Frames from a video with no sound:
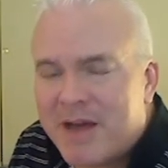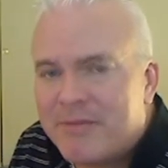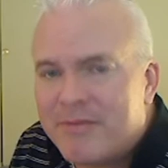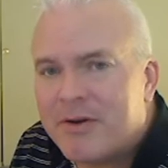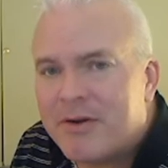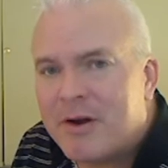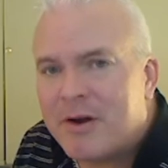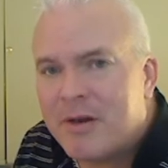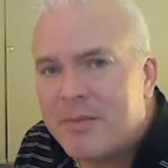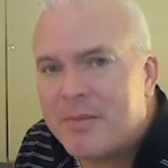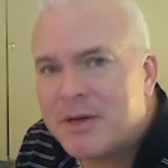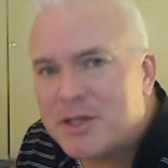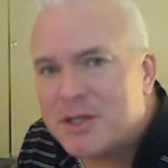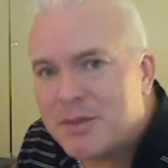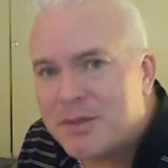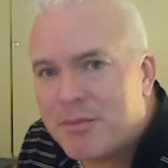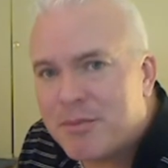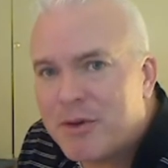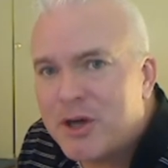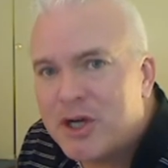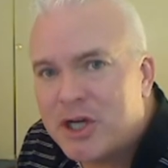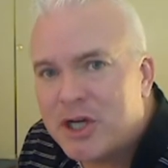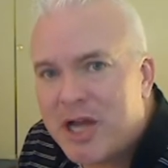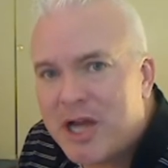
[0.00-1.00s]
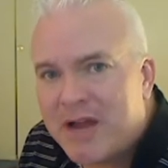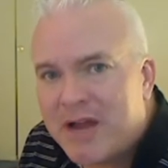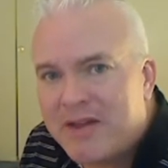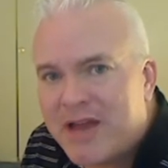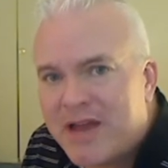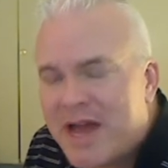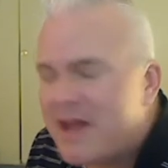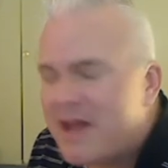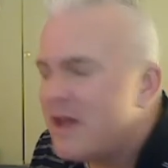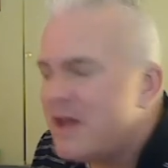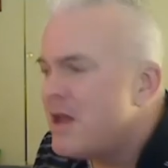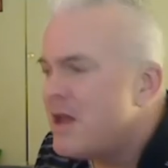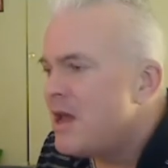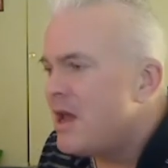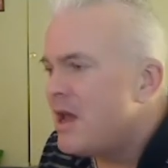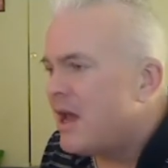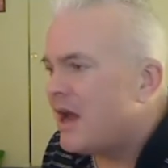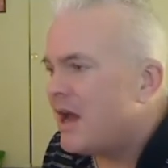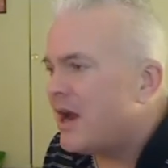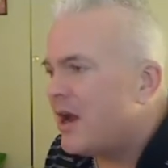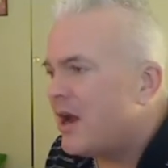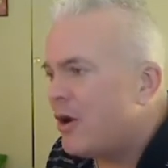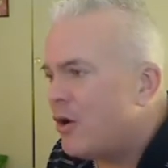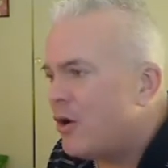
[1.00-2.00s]
I very much appreciate that,
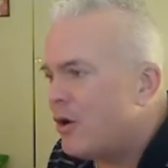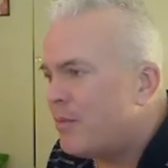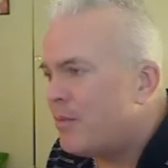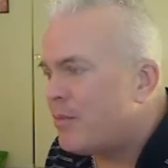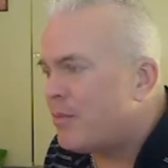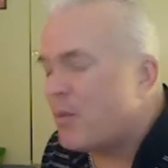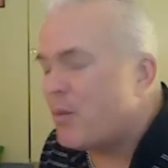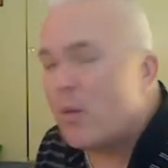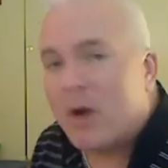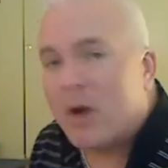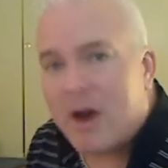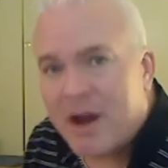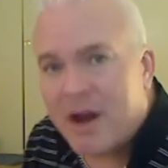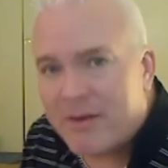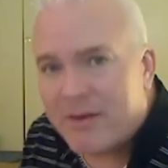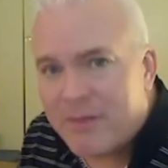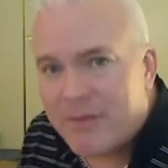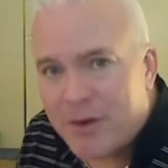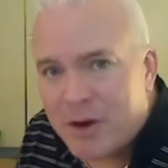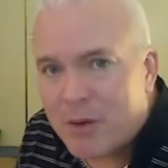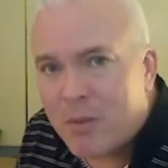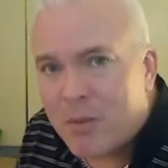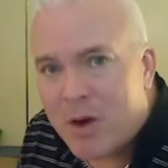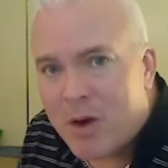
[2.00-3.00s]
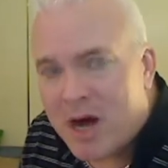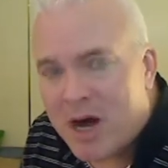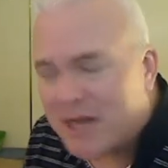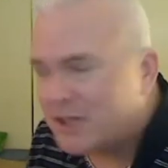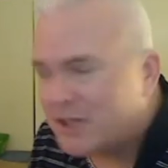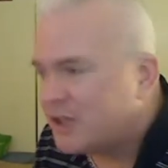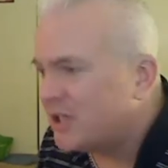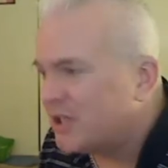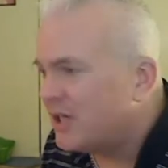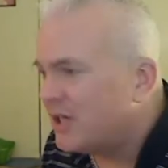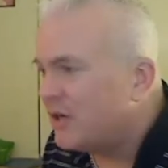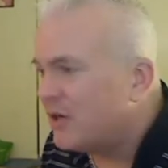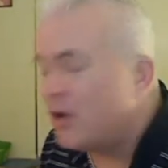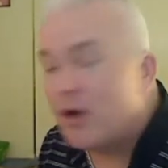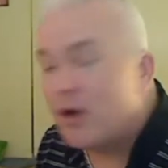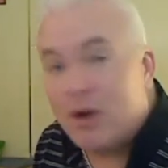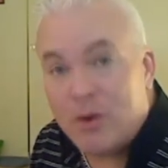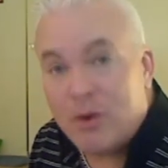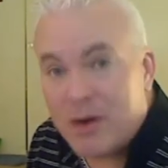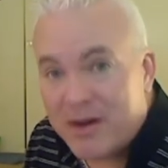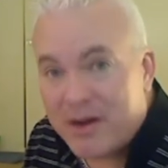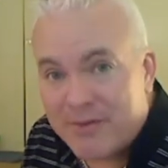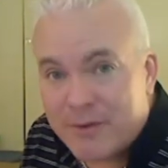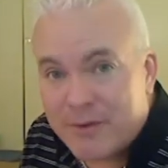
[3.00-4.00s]
and I hope wherever you're watching,
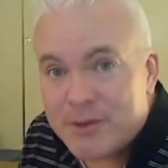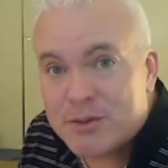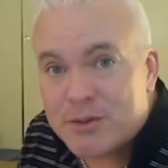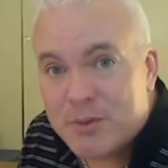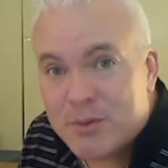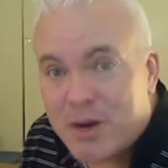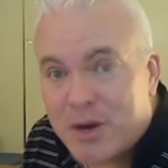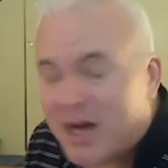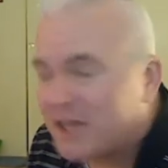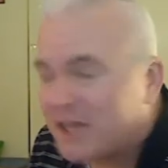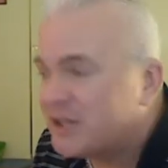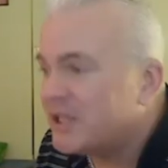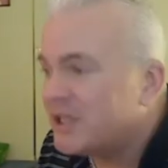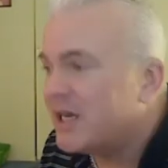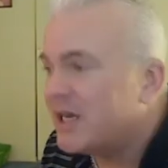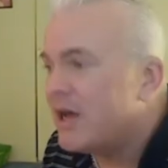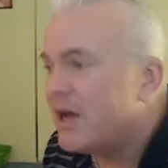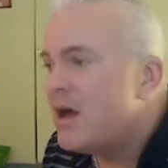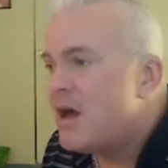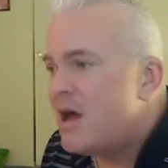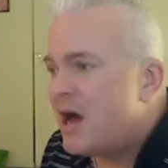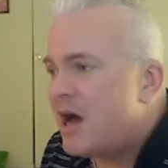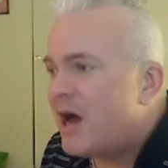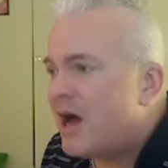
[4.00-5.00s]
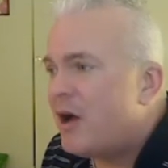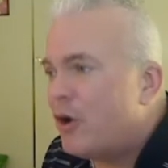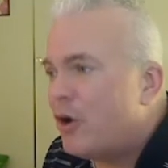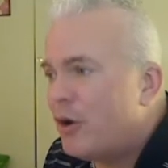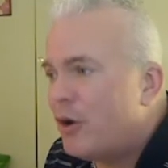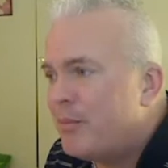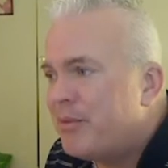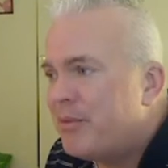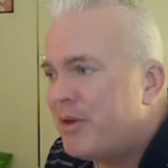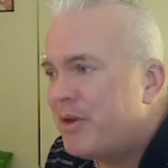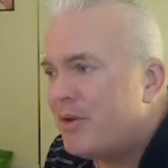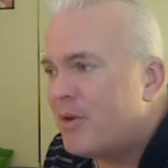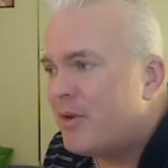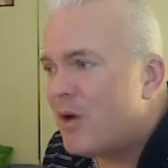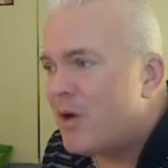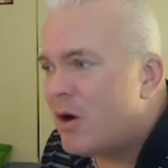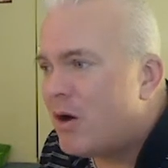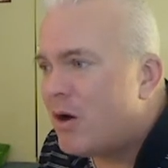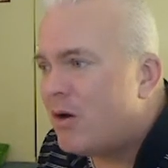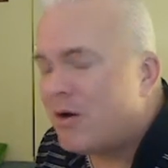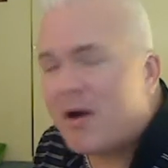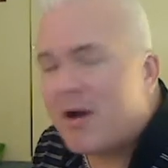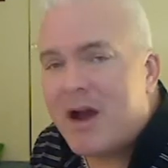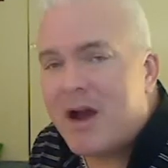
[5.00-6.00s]
whoever is watching, I hope you
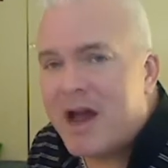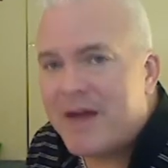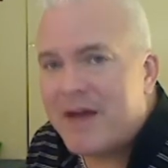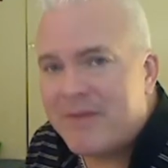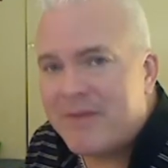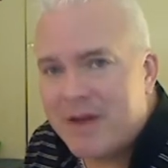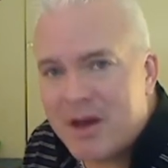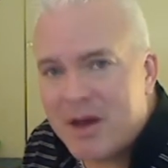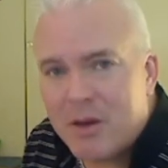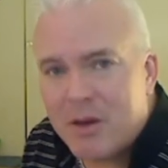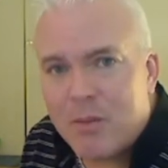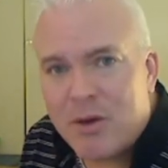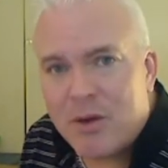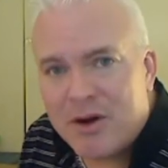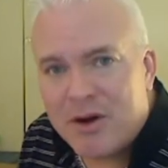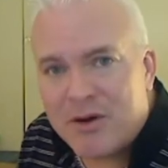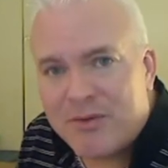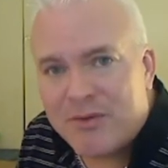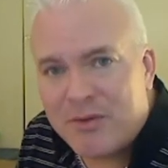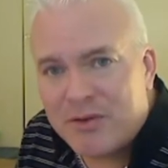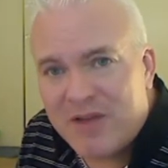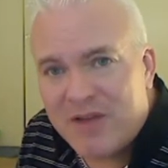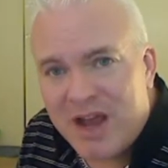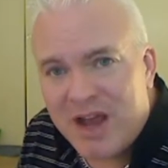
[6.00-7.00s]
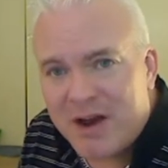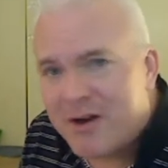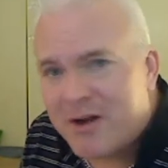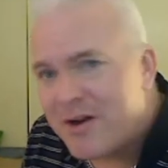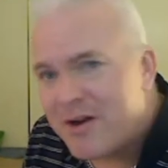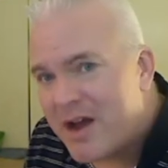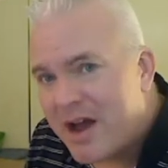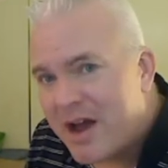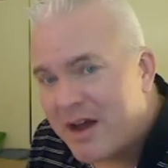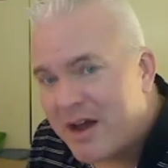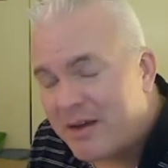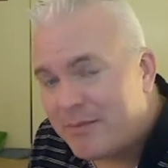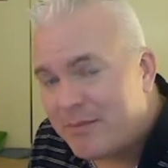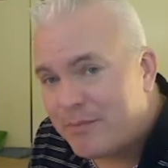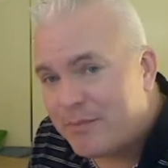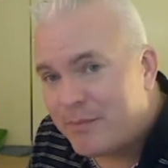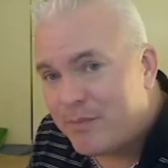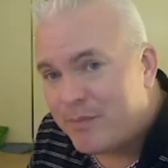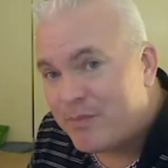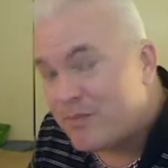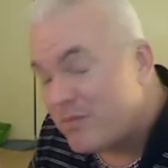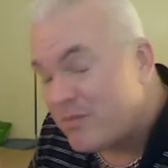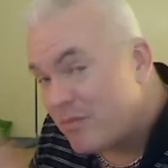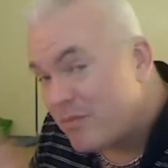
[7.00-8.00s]
all are having a wonderful day or night,
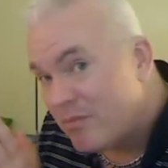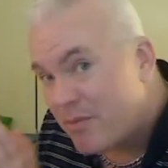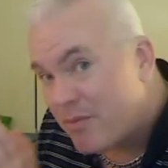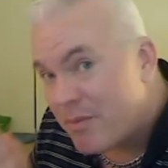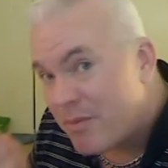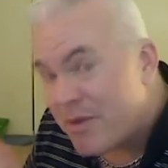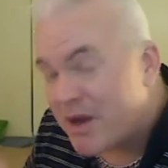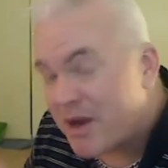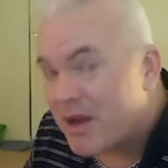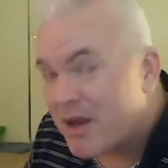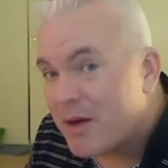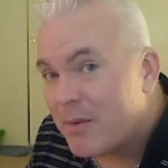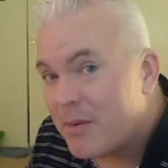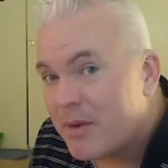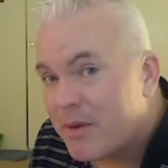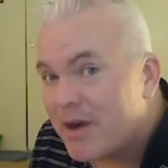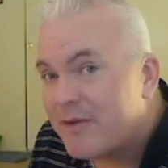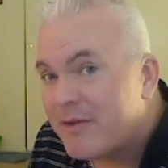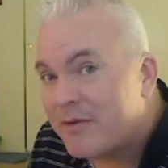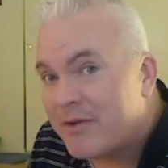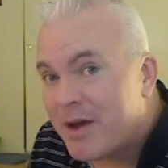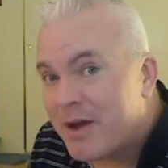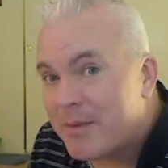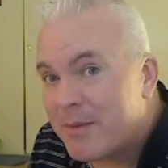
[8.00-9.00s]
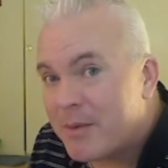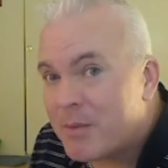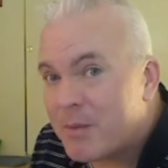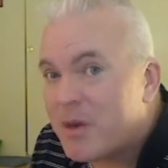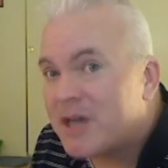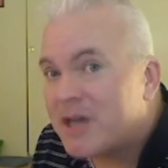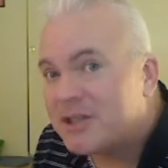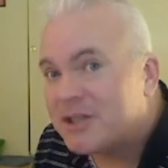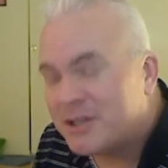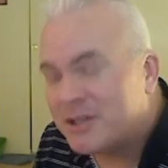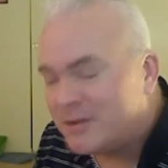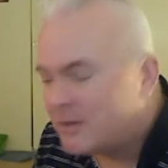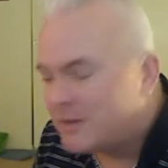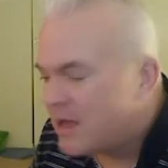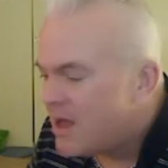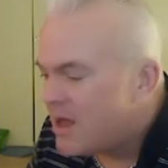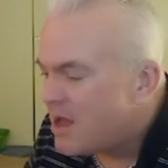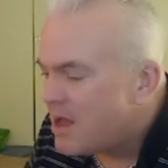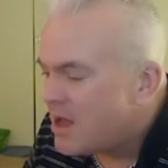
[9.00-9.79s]
depending on whatever time you're watching.